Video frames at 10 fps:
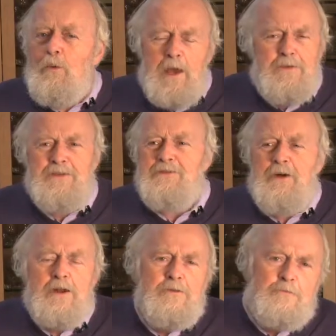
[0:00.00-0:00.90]
Why is this
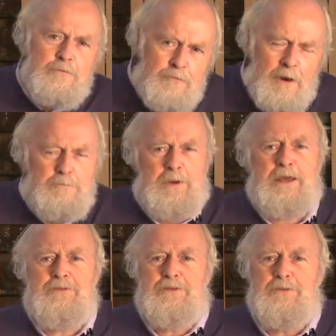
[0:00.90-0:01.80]
not on the front
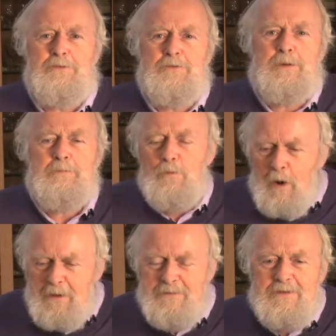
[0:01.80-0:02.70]
page of the newspaper?
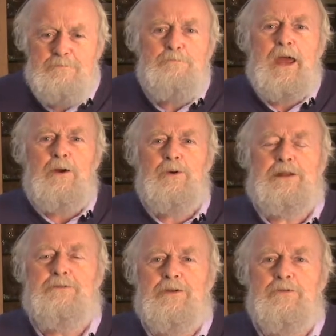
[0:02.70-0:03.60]
Why is this
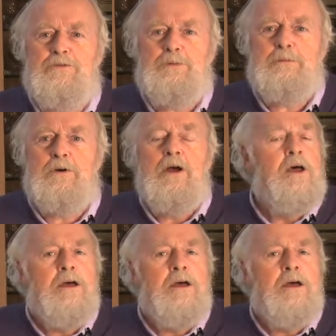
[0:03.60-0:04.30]
buried in the newspaper?